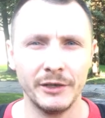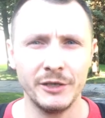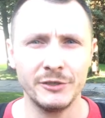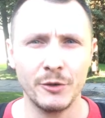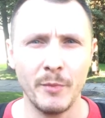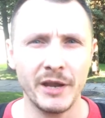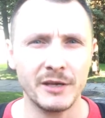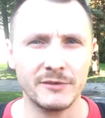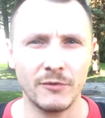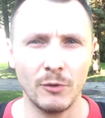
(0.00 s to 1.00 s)
History
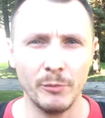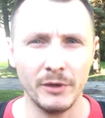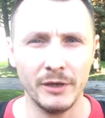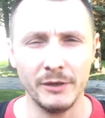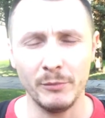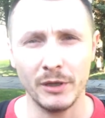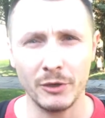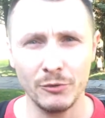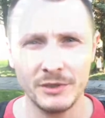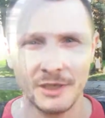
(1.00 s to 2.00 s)
Makers in
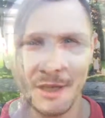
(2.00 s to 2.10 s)
Belarus.